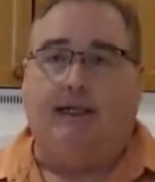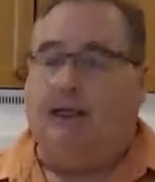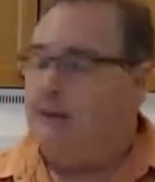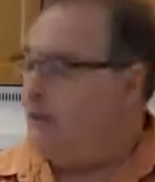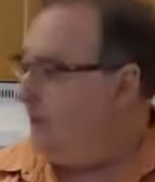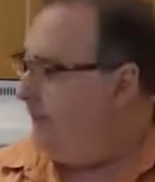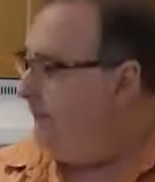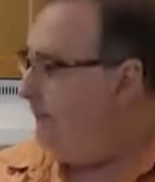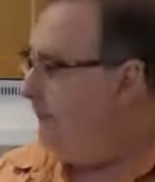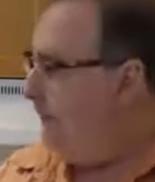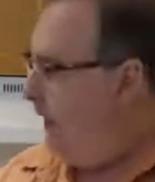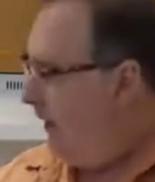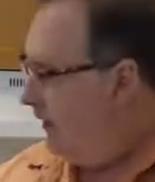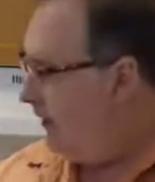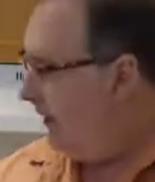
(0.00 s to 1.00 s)
So I've
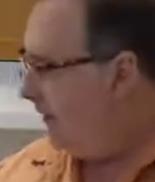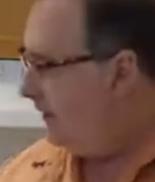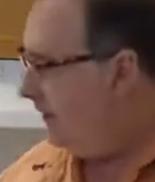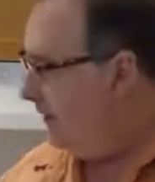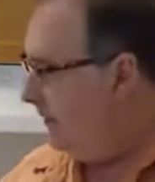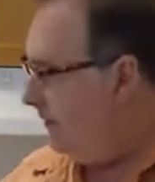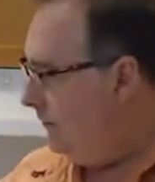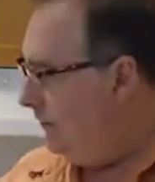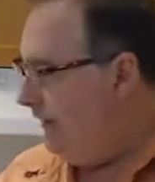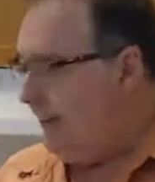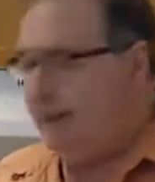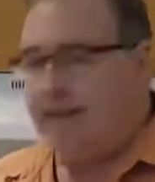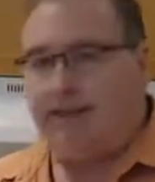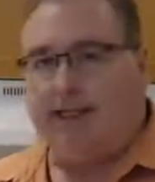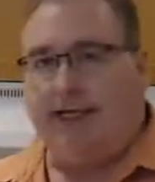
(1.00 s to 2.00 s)
got the
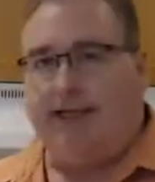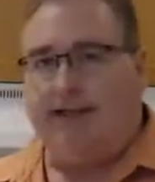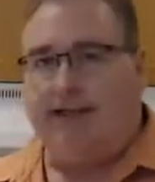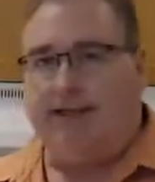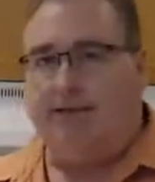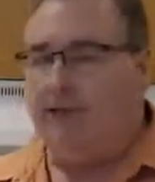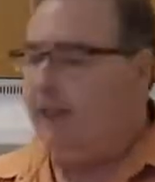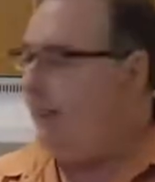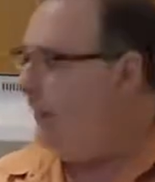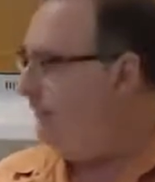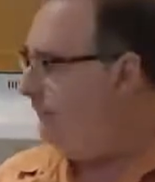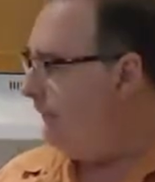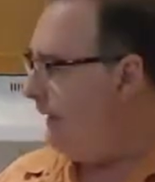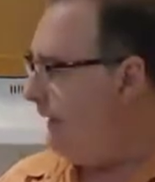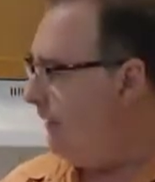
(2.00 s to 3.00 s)
ingredients out here. We
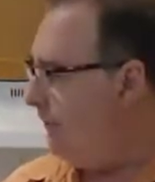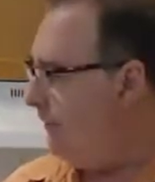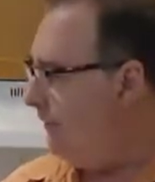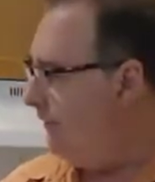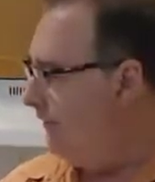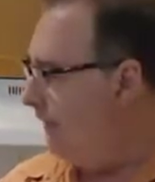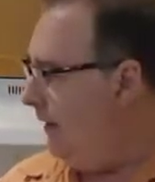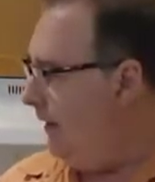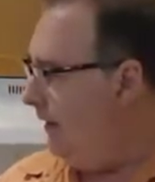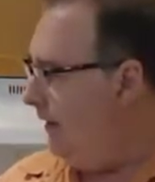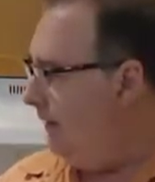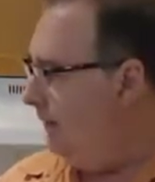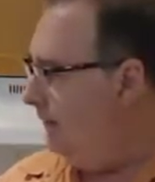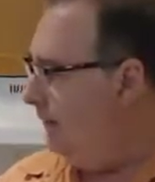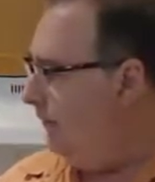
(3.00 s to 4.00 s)
have flour,
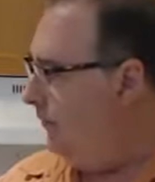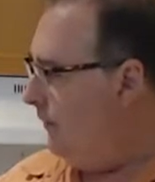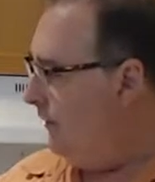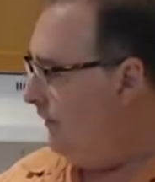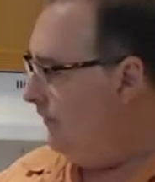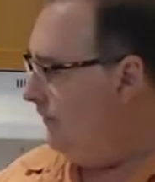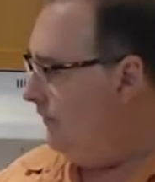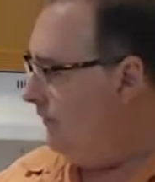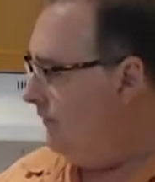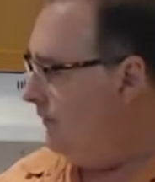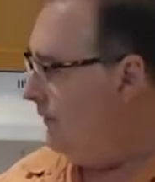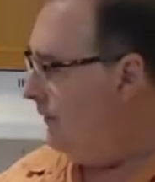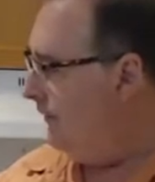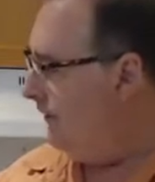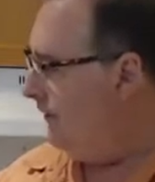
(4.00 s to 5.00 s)
olive oil,
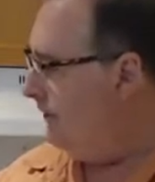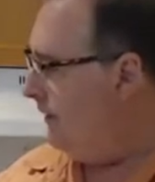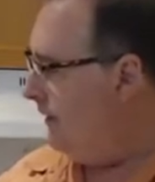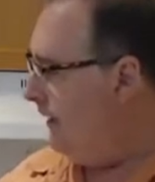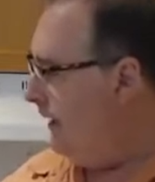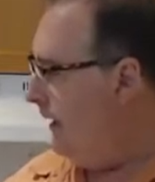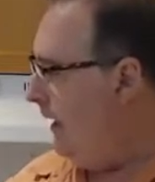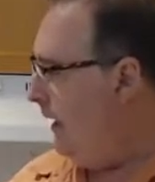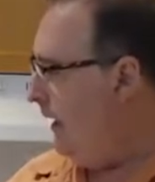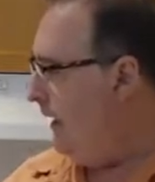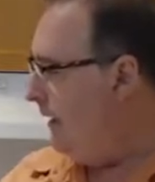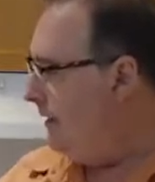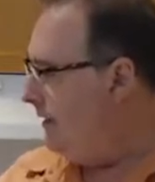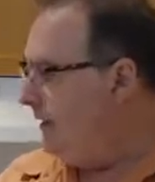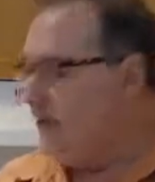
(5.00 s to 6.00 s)
salt,
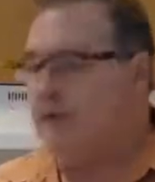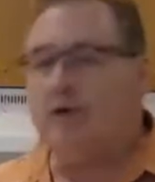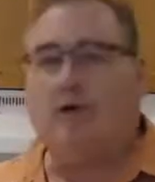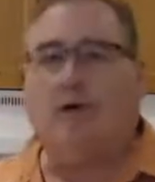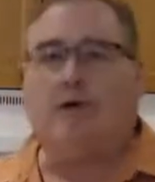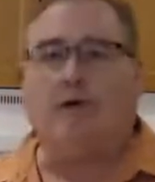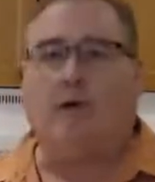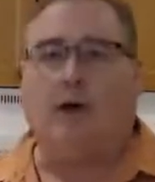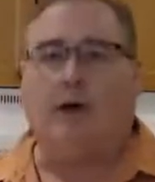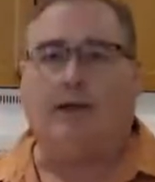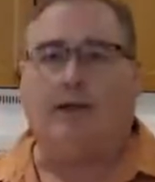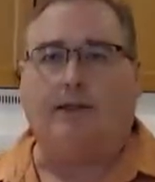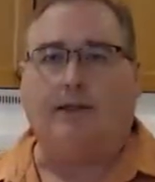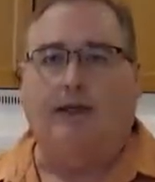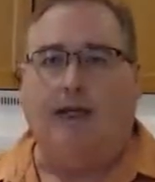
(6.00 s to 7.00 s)
and cold
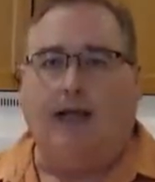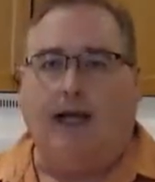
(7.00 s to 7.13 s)
water.